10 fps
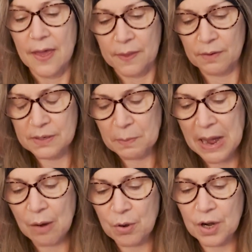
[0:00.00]
There is
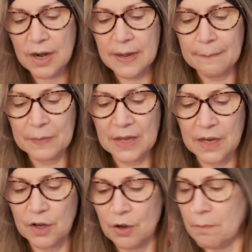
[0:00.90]
power
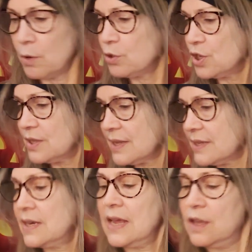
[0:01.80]
in your emotions.
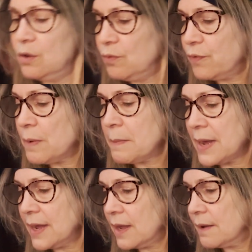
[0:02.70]
Let's take you from
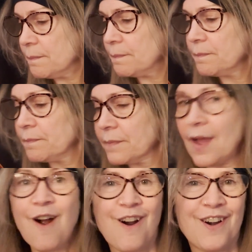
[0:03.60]
my
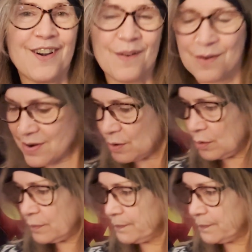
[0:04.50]
heart oracle.